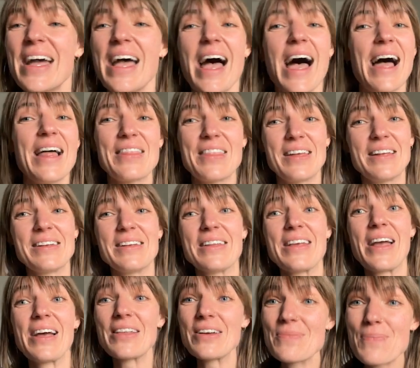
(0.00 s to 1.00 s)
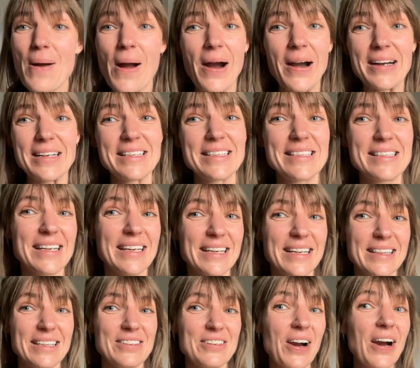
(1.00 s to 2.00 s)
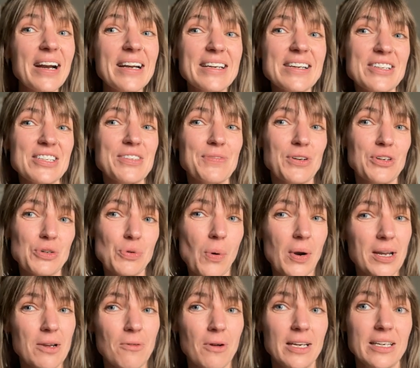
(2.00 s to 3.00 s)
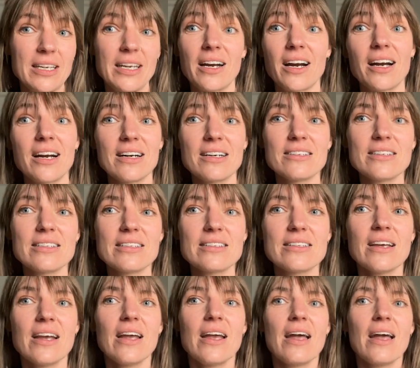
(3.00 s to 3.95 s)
and then the other part is seeing the darkness for 21 years.